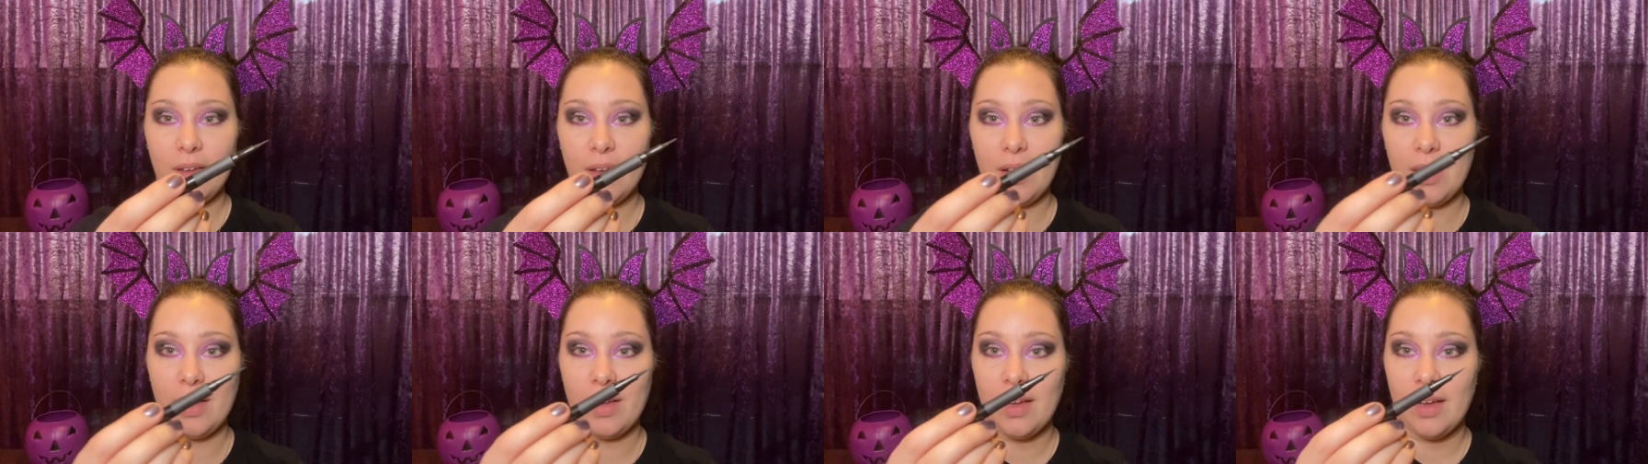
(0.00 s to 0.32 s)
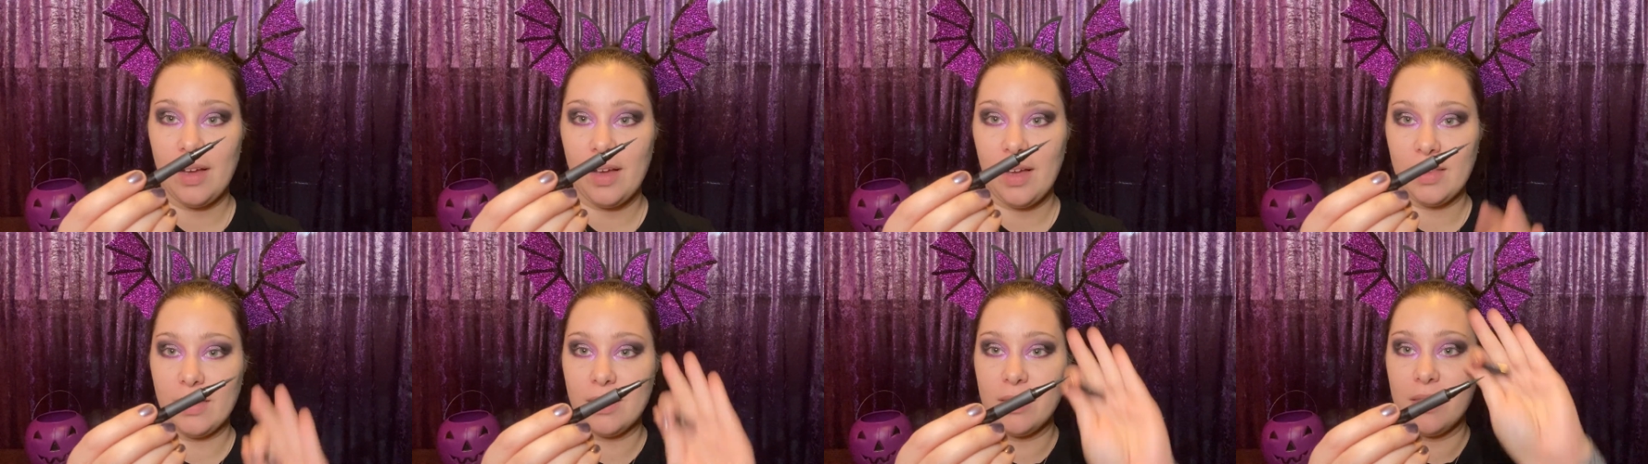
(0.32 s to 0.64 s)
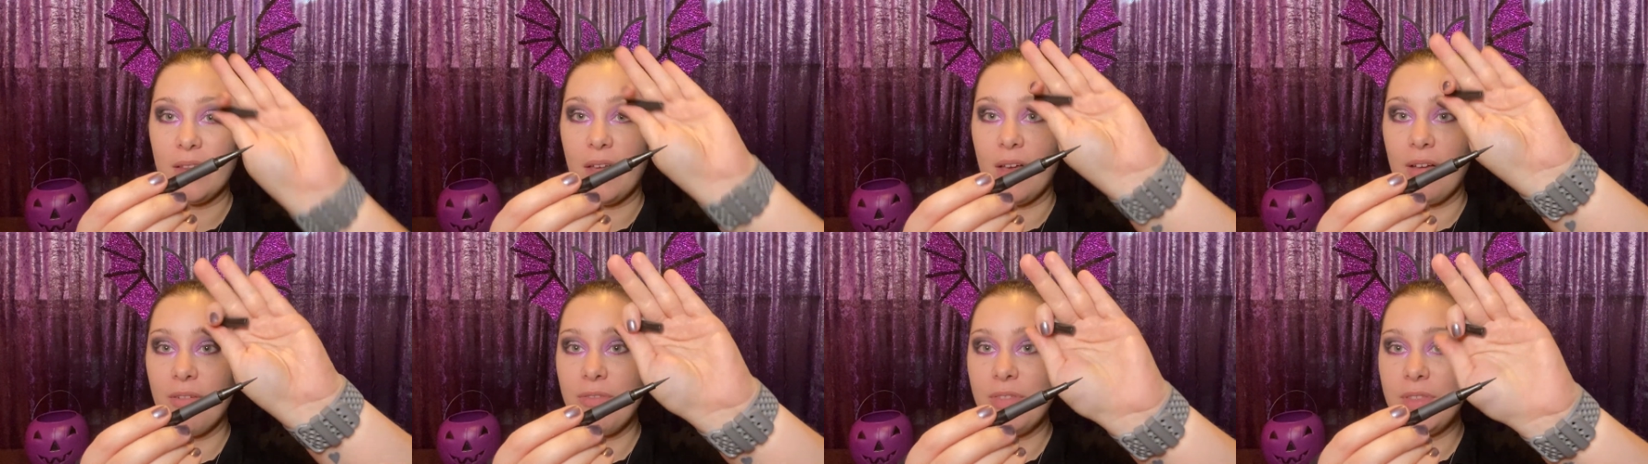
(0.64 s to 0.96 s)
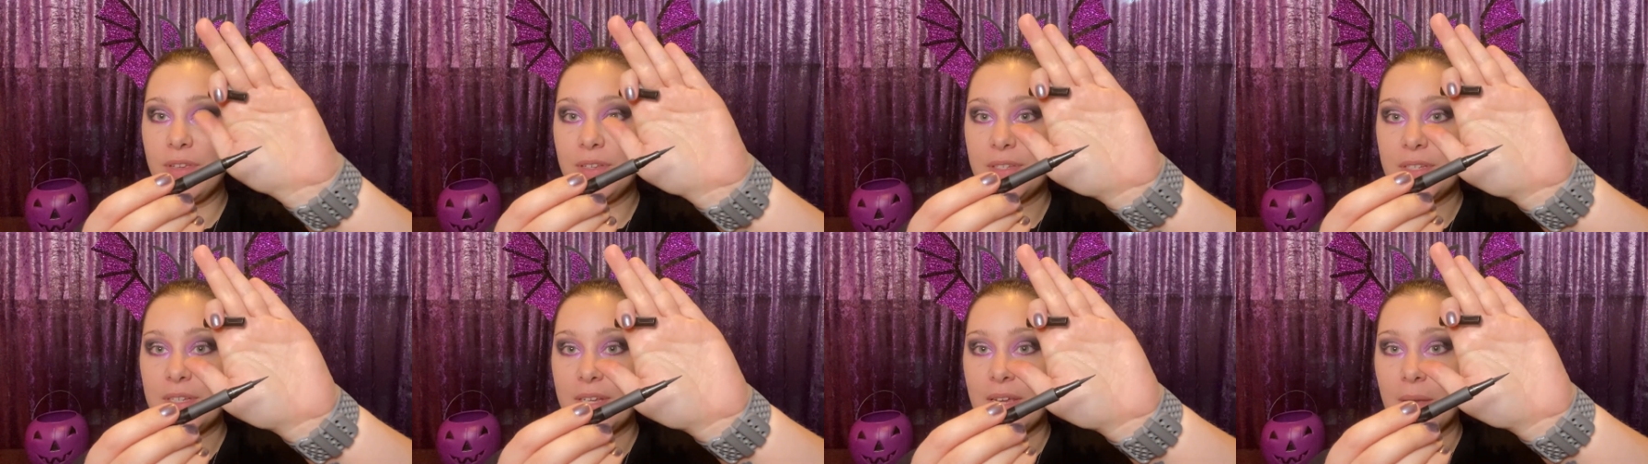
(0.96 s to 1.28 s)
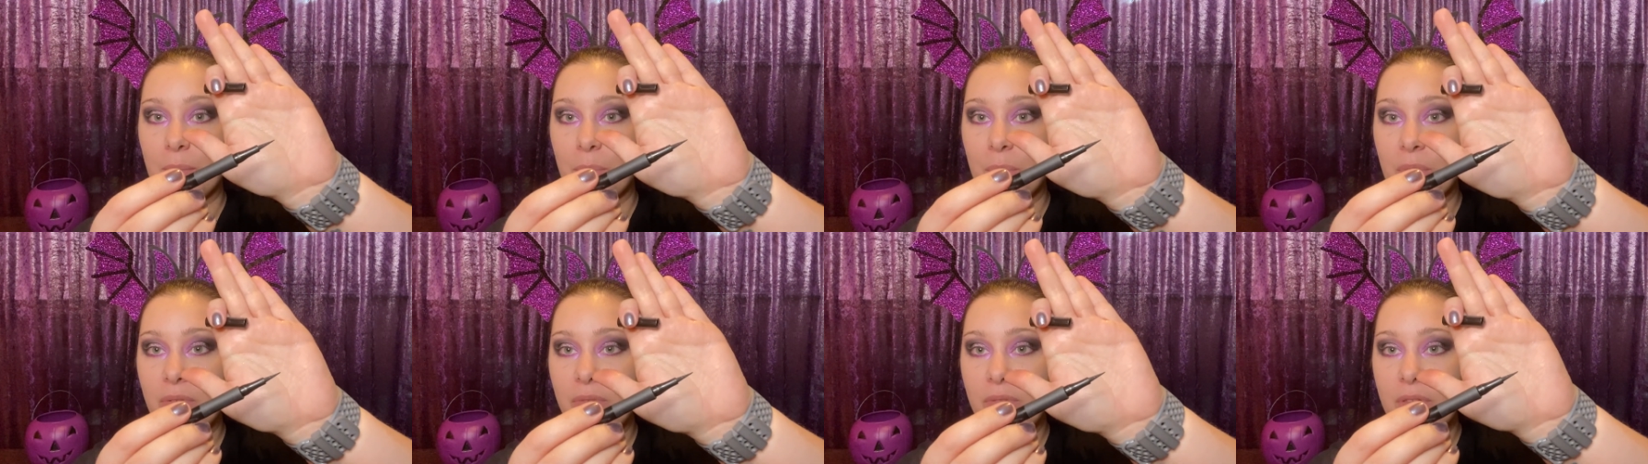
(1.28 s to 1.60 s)
I love the
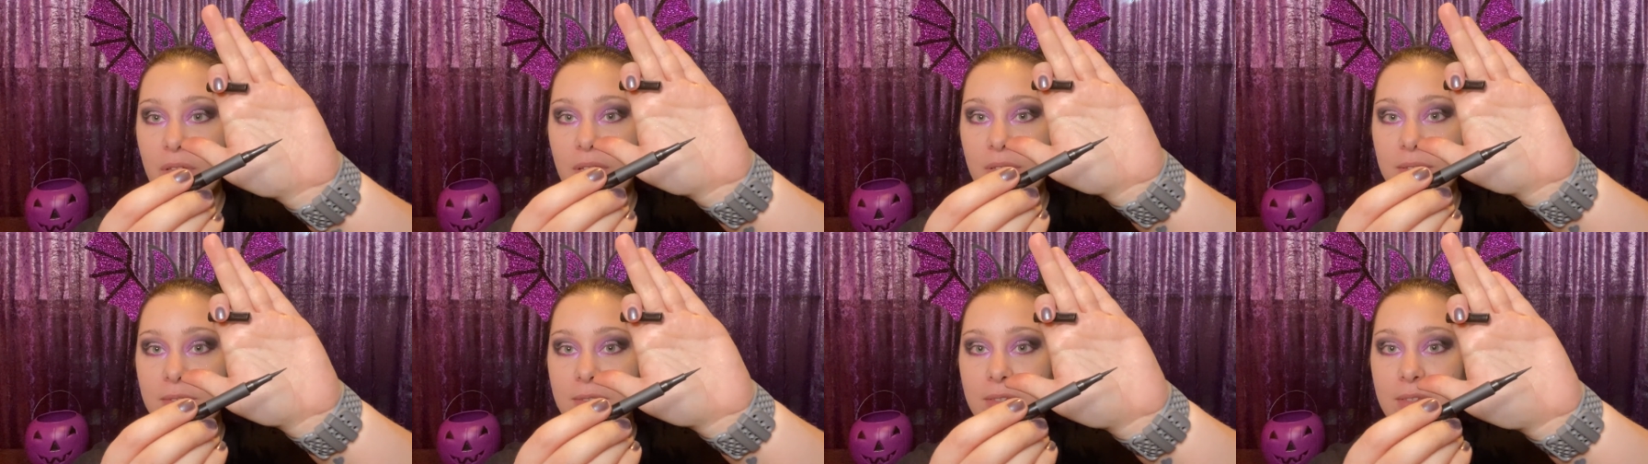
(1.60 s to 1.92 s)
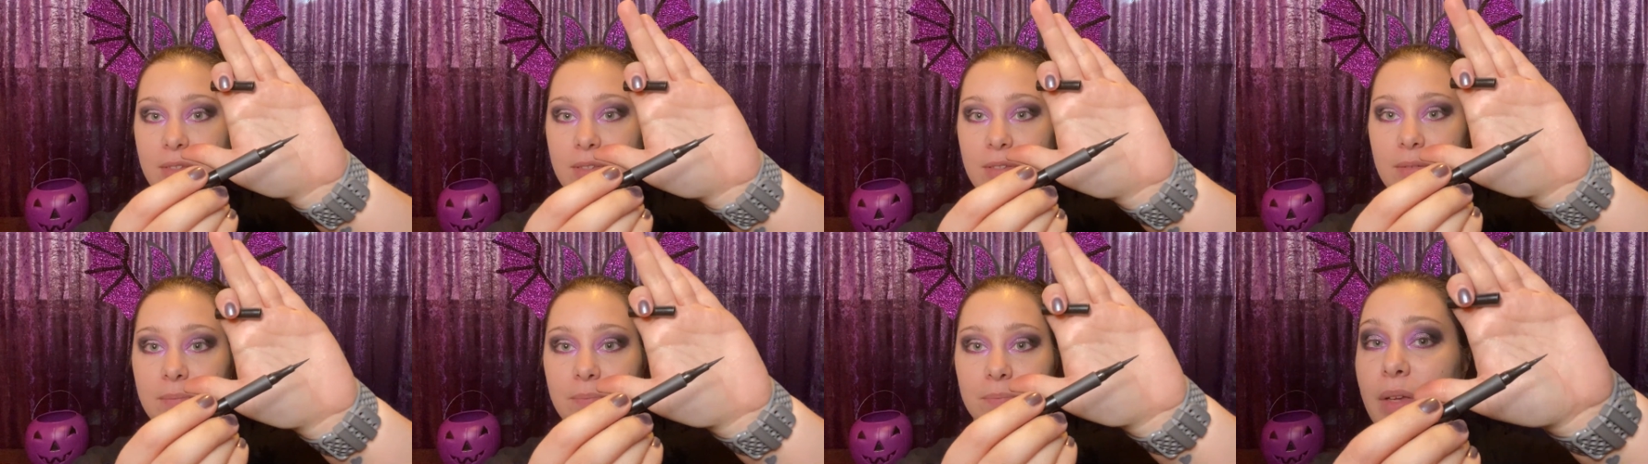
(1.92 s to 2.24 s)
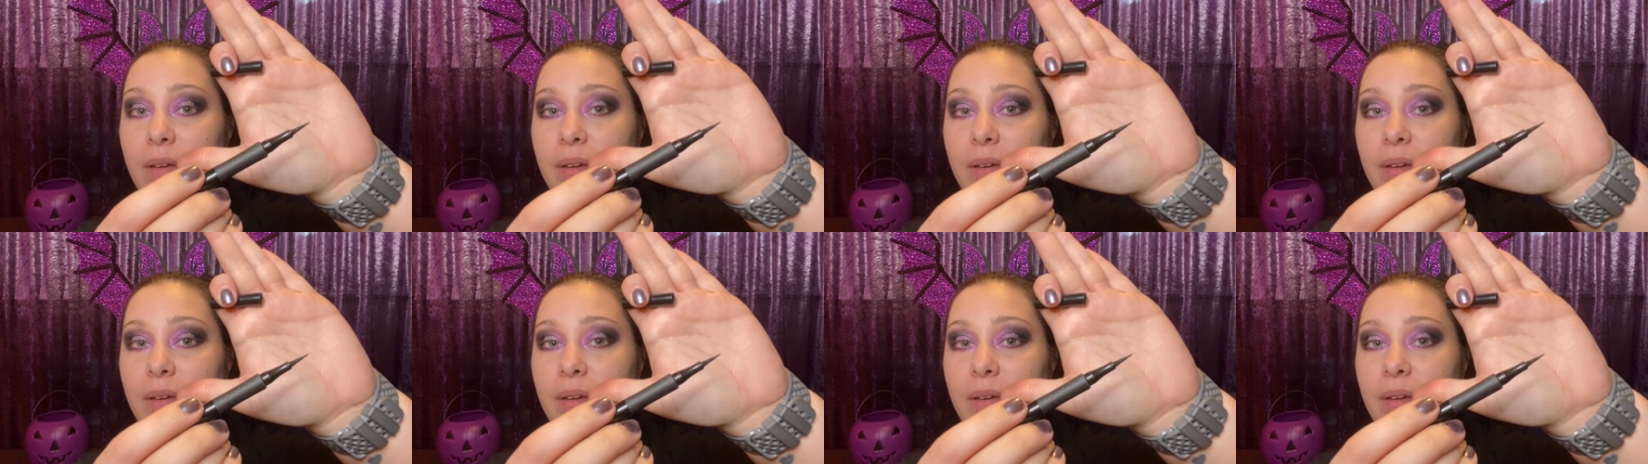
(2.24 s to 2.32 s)
tip of this.